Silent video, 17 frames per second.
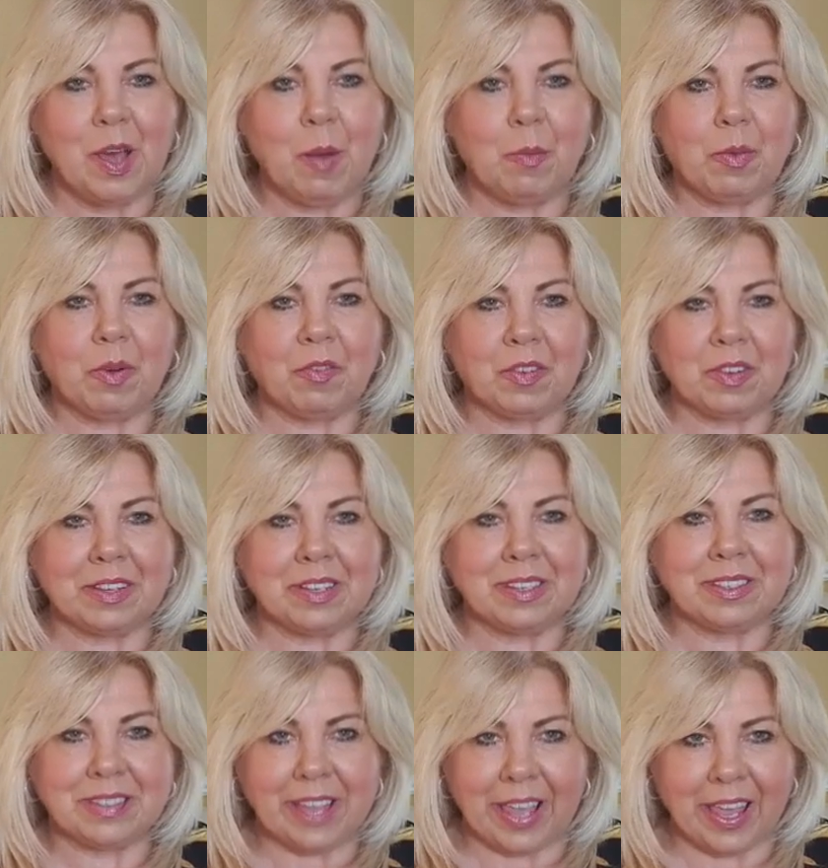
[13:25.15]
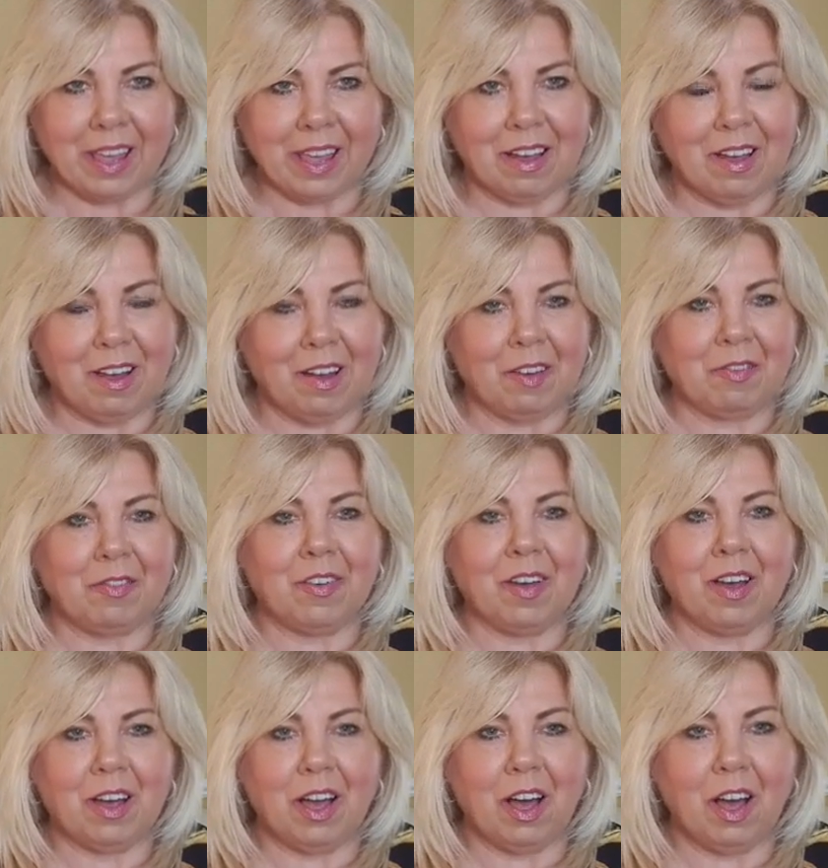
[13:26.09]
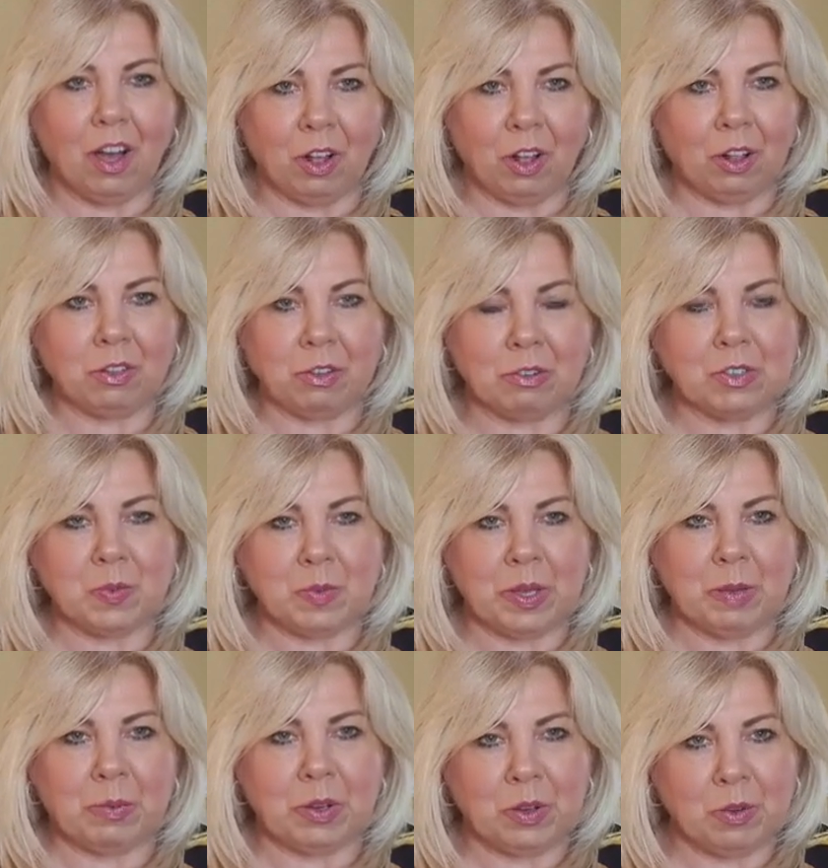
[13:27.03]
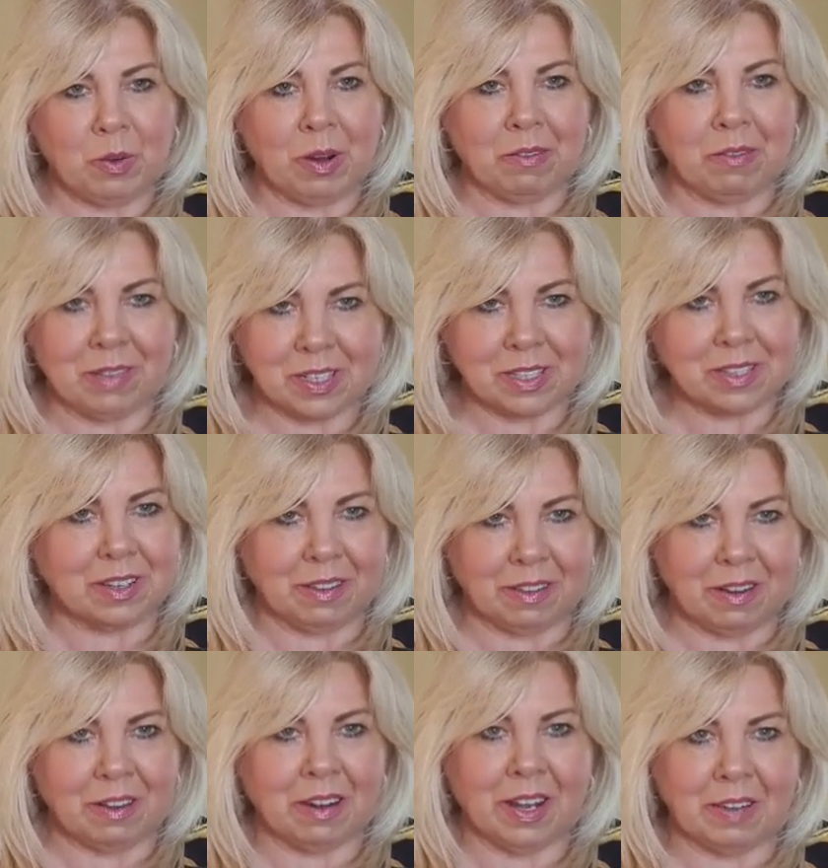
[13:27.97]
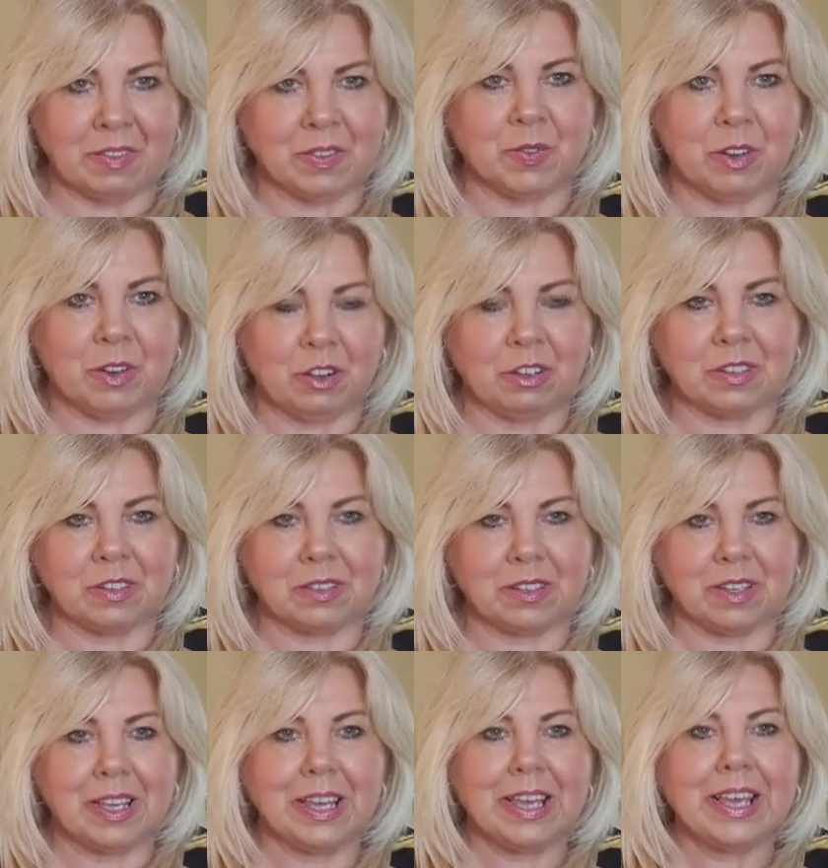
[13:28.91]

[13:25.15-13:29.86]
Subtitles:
But for the sake of all those people who are risking their lives for us,